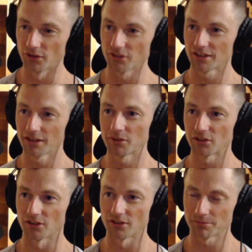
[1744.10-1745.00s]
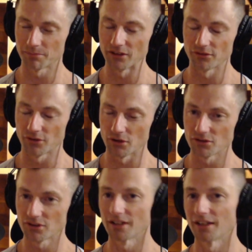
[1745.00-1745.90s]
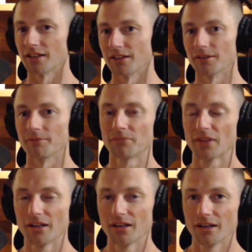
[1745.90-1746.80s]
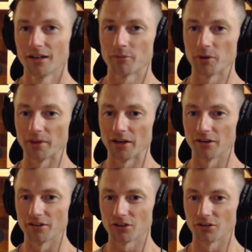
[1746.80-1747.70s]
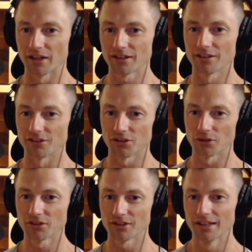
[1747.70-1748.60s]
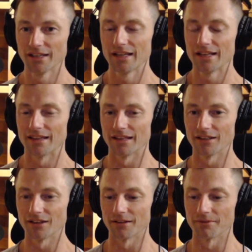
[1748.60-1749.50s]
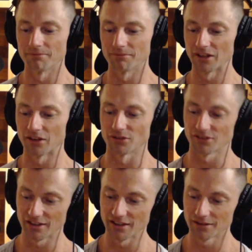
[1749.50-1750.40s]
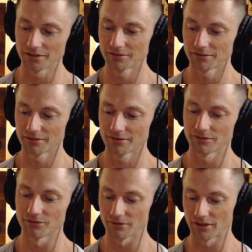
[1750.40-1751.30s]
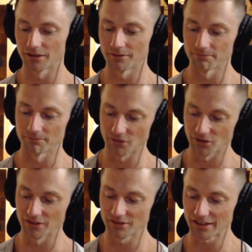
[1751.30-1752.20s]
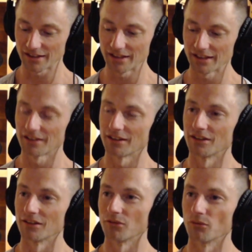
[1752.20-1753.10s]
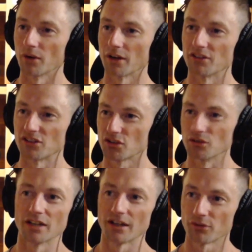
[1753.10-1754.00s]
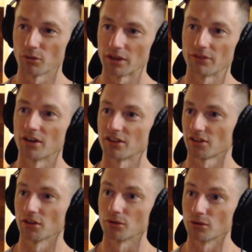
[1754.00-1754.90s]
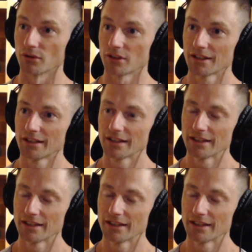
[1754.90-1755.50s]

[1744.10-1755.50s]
the first day because it's been frozen, and then I prepare it correctly and salt it. Then I'll sear on the second day, and then whatever's too tough or whatever I slow cook.